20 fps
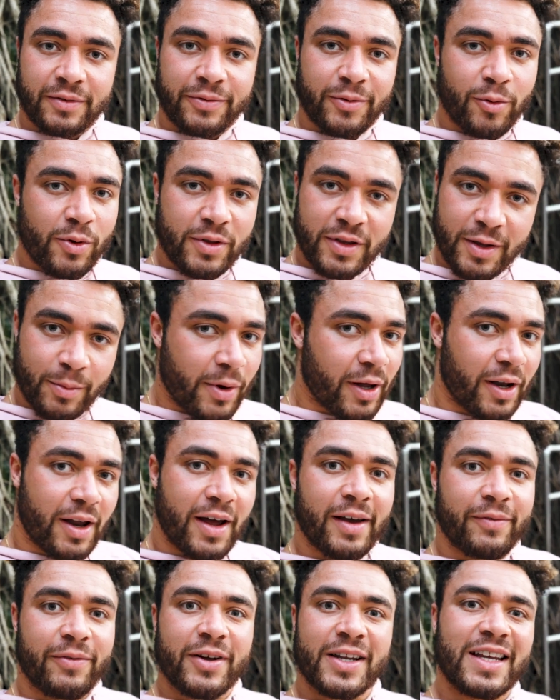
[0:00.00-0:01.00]
for once in my
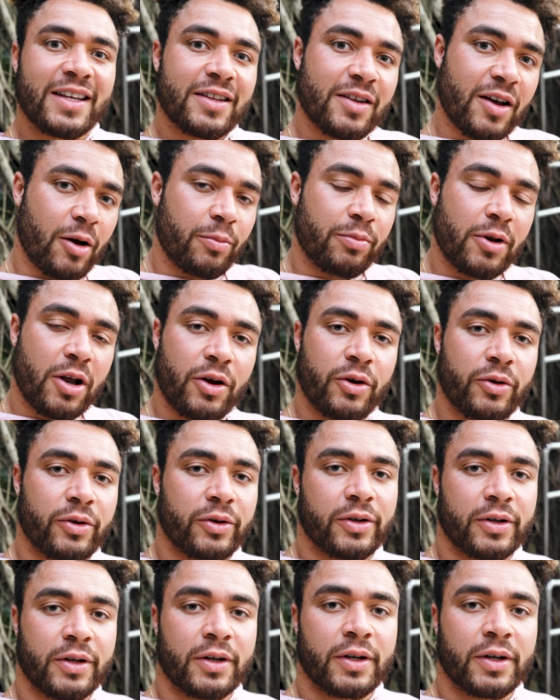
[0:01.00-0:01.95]
life. I need to upload.